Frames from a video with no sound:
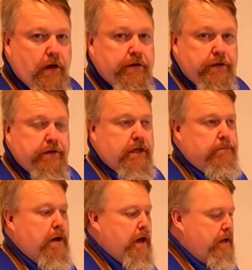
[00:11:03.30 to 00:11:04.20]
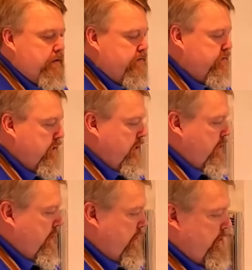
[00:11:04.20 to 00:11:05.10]
long cooking pies,
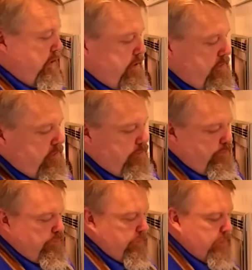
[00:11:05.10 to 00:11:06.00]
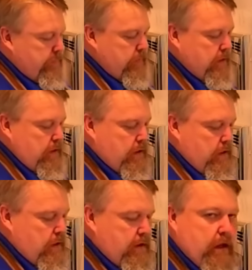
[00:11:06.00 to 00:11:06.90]
and
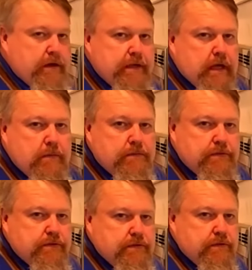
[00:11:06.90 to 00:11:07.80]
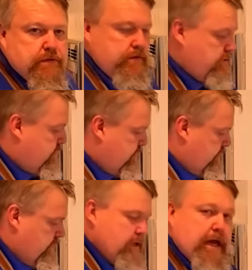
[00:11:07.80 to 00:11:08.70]
a lot of times
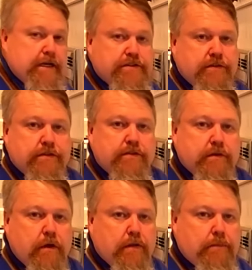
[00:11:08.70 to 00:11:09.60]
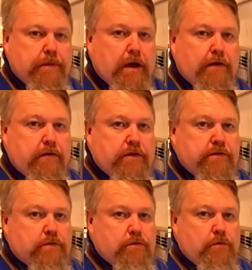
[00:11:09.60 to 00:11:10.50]
the edges on the pie
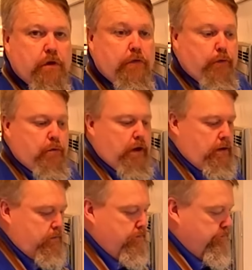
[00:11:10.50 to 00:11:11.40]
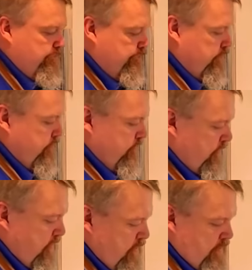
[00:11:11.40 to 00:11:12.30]
crust will overbrown.
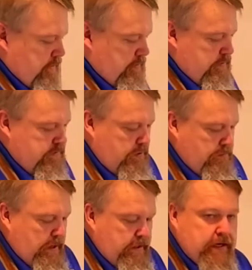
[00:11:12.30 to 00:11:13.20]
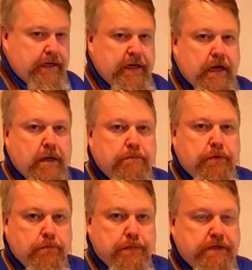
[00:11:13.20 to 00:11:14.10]
So by heating up
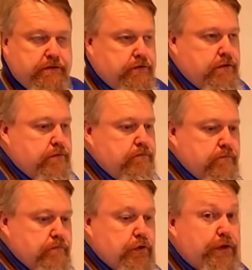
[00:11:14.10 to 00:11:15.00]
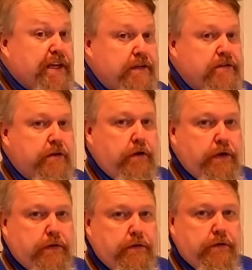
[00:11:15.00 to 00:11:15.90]
your mixture, you're
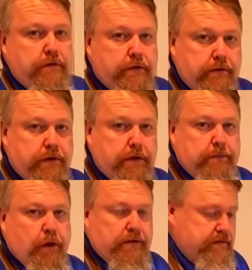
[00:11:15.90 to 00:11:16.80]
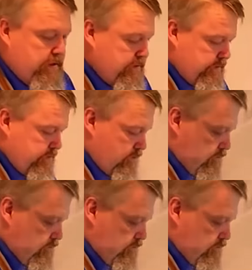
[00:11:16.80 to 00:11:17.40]
kickstarting the cooking process.